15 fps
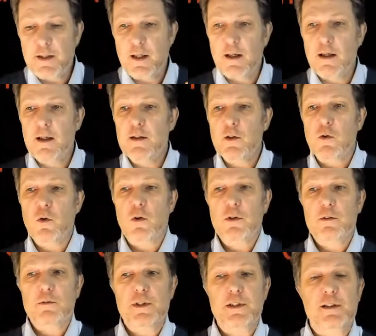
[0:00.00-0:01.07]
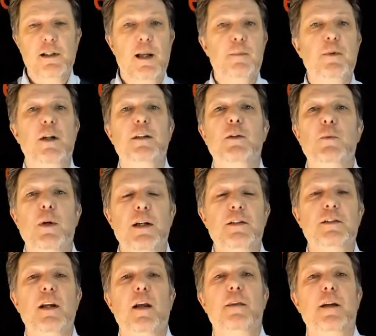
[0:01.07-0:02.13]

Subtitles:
in the corner, richardlam.us.